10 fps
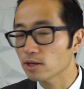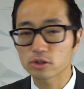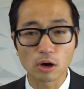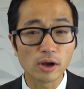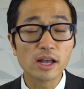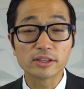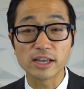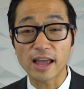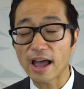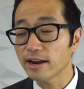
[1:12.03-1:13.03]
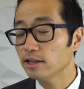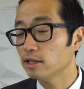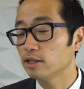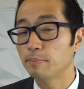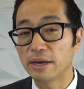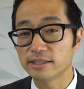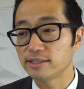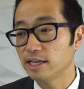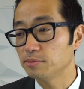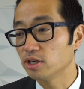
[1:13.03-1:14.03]
So to add the Bates
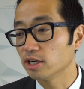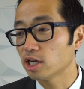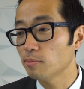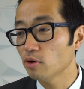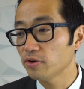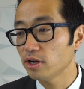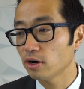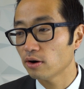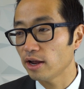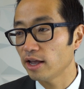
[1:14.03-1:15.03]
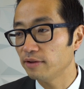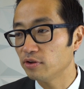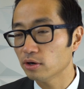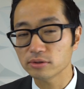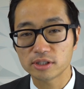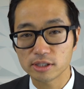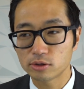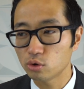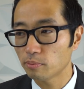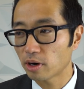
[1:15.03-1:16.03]
stamps, you're gonna come over here, and if you don't see the
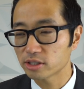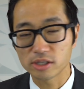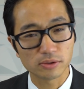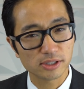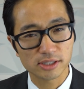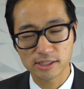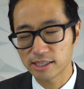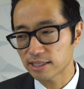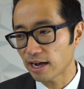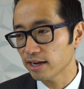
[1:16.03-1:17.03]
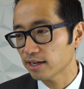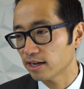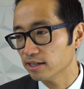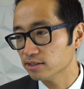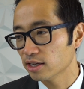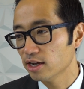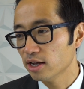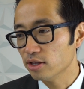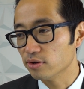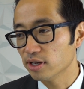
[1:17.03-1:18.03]
toolbars and you only see these icons,
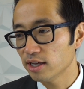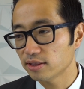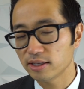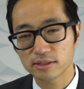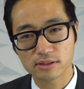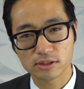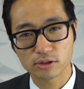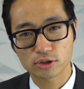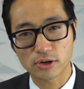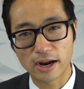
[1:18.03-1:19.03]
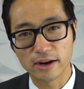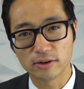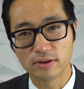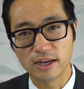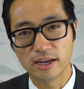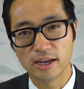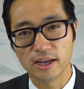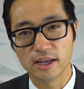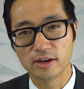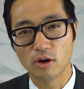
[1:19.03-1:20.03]
you can hit this little triangle
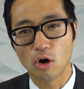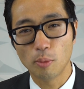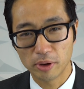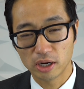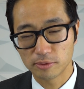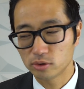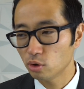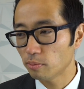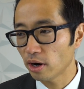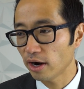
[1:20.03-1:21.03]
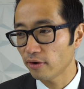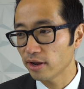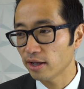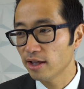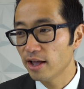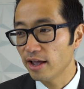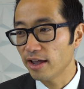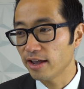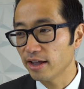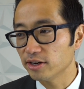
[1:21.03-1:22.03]
and open up the toolbar area,
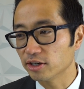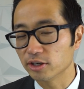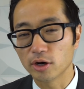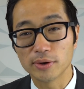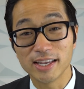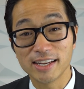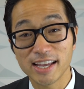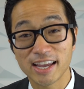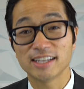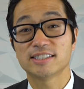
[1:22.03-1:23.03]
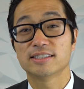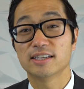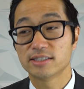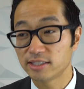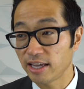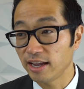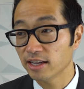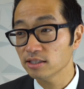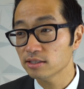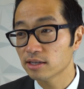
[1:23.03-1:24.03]
and you're gonna go to Enhance
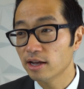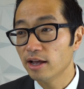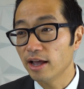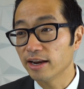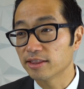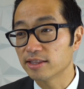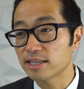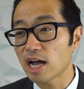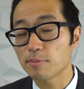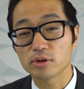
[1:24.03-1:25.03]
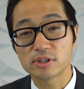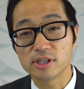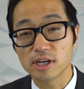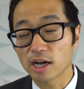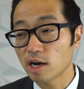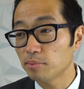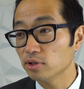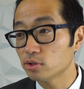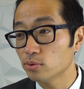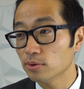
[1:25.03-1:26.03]
Scans. And at the top, you'll see a
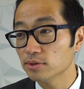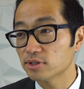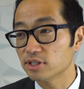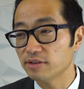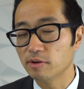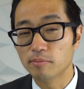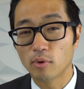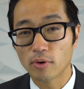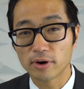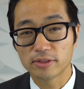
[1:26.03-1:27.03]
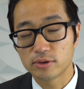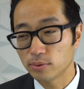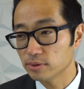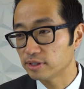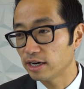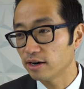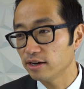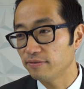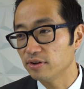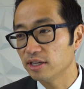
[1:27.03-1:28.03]
couple of tools. There's even more tools there
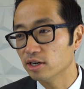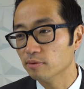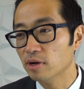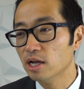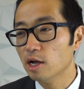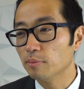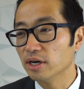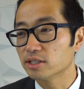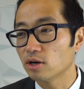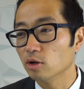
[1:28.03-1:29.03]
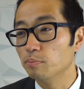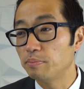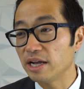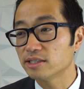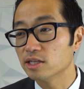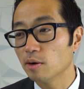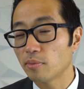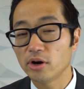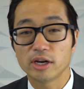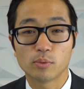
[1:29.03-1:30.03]
if you need them, but it's called Bates
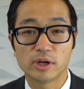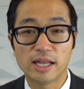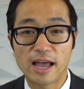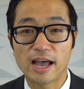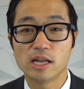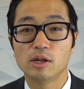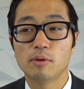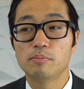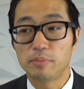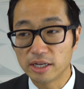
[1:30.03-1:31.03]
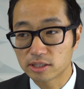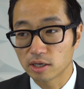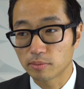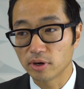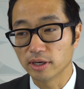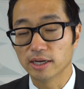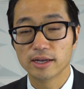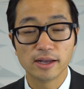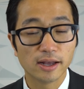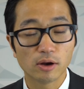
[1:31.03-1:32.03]
Numbering, and we're gonna add Bates Numbering.
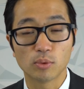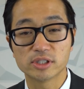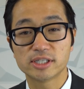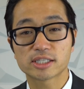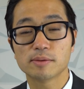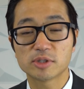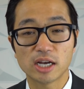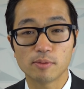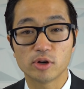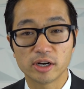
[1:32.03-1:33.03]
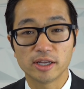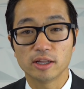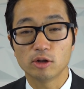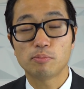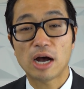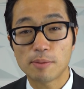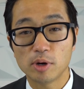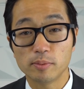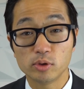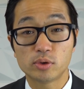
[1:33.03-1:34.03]
Once this comes up, you're gonna get a little
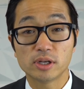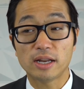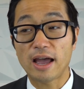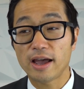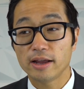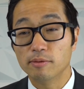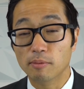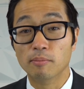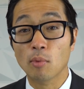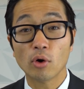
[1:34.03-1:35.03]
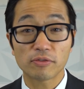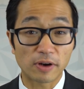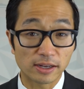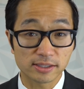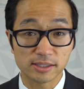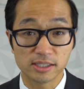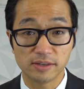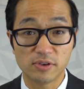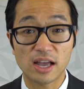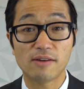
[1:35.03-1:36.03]
pop-up. You can add more files to this
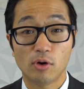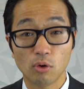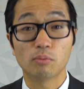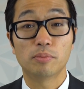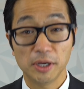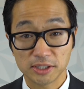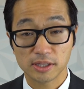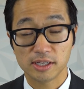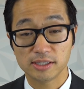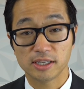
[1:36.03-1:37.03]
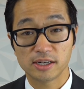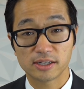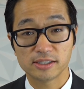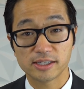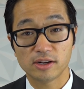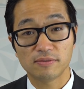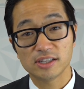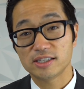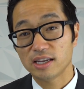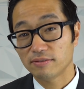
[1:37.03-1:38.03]
if you have a whole bunch of things that you're gonna send off.
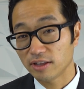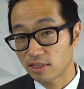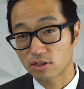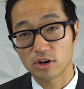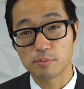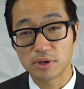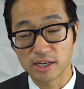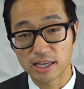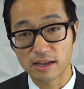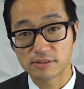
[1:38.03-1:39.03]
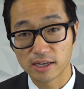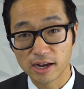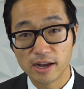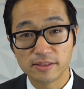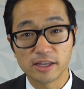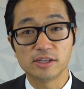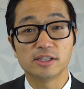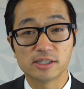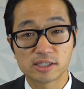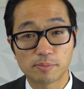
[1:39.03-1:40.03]
Let's say you have like thirty P D Fs that you
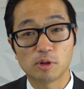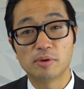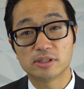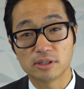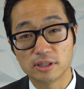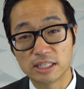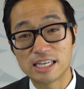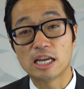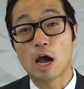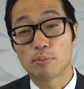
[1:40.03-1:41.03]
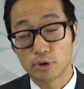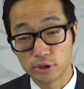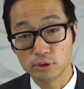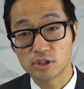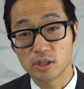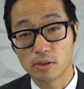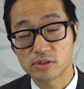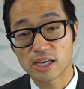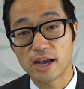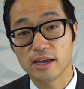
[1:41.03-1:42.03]
need to supplementally produce to the other
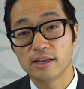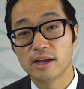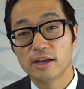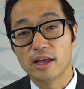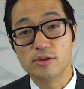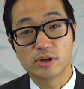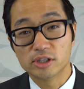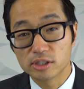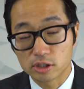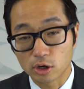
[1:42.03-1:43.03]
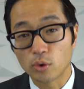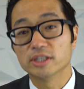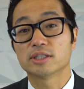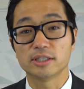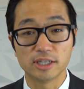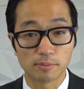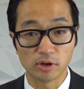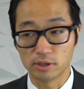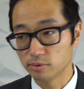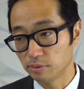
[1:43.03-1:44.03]
side, and you can just sequentially
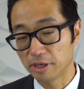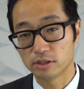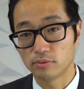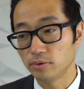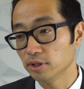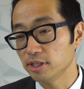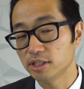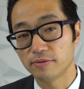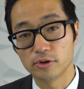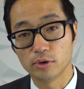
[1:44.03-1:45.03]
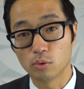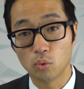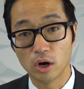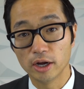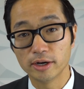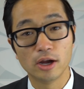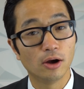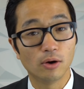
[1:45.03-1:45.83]
number them. So it makes it real easy if you're doing one